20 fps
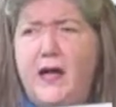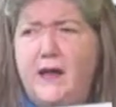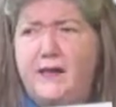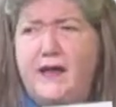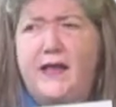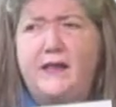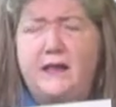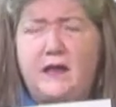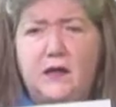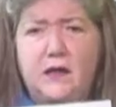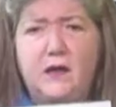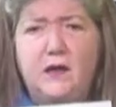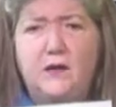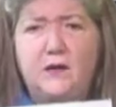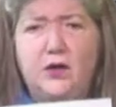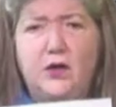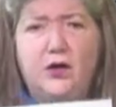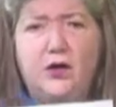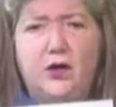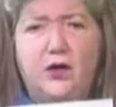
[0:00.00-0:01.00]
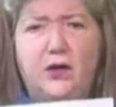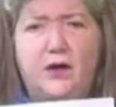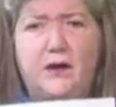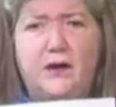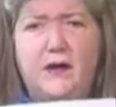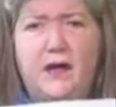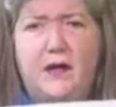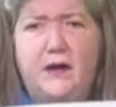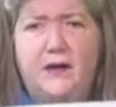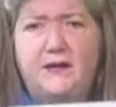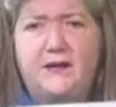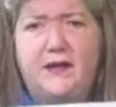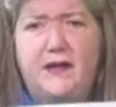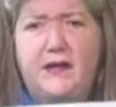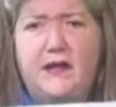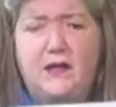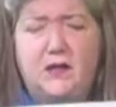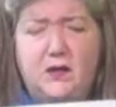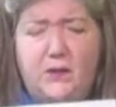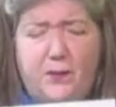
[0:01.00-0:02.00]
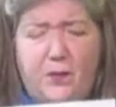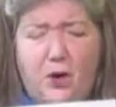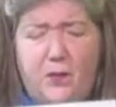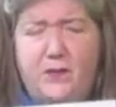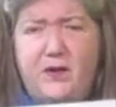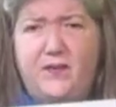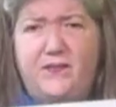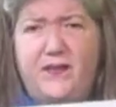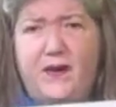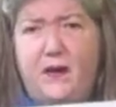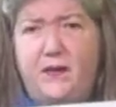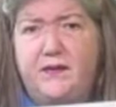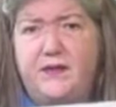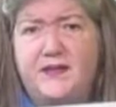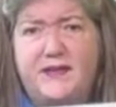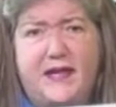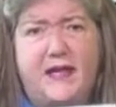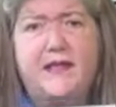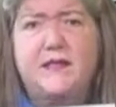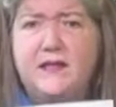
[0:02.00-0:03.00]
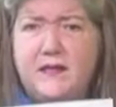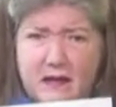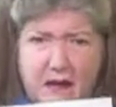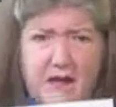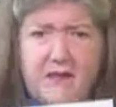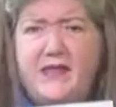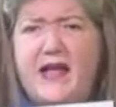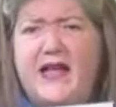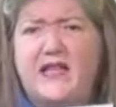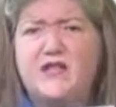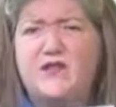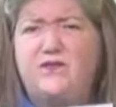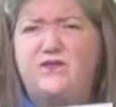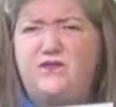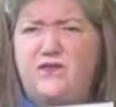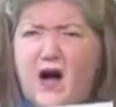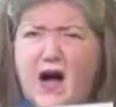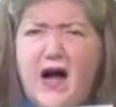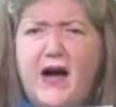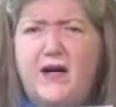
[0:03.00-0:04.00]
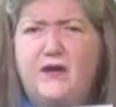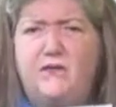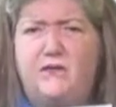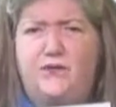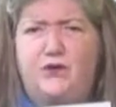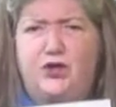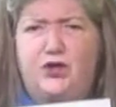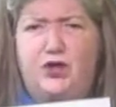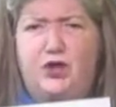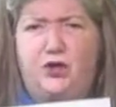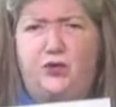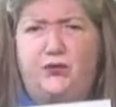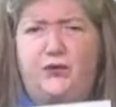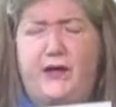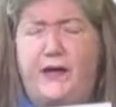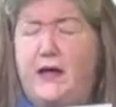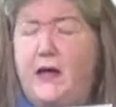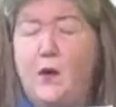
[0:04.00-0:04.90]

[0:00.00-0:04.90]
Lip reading: That the New York City Department of Health says that's fine for children.